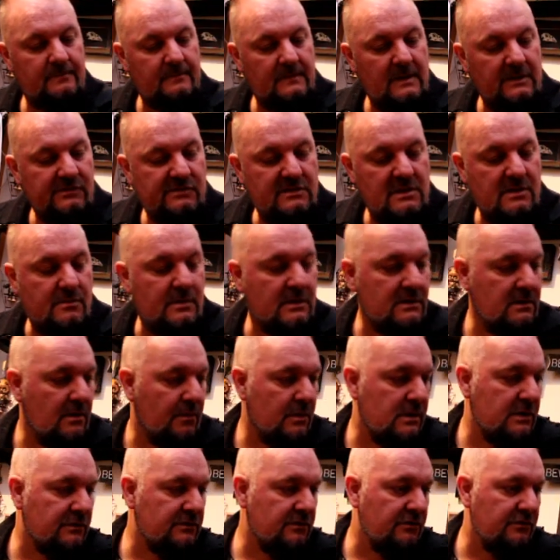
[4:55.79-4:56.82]
Here's another one I
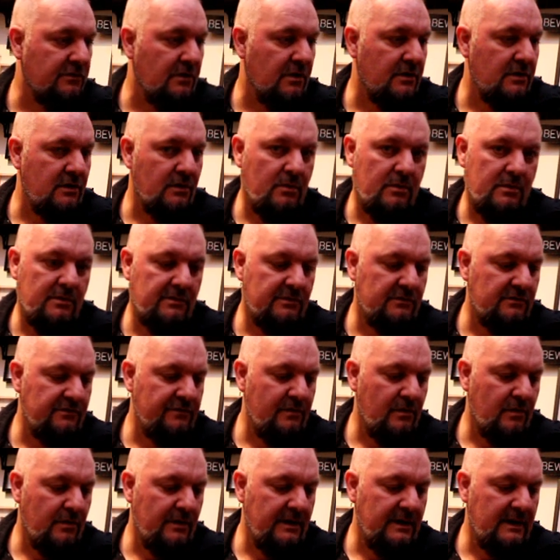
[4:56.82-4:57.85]
wanted to show you. It's
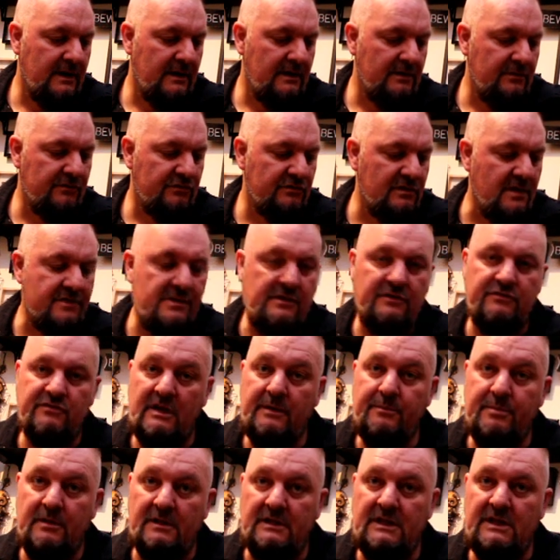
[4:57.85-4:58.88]
another
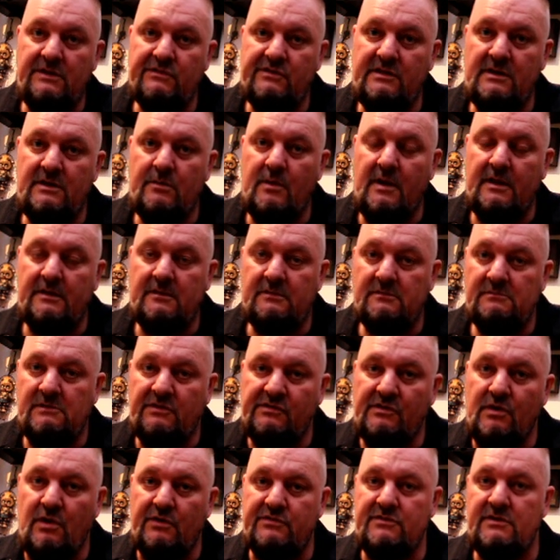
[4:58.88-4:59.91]
cheap and easy one,
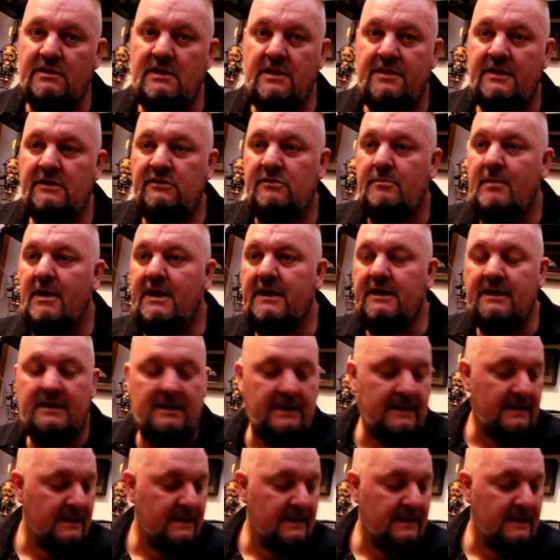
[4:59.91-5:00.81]
doesn't cost anything to make.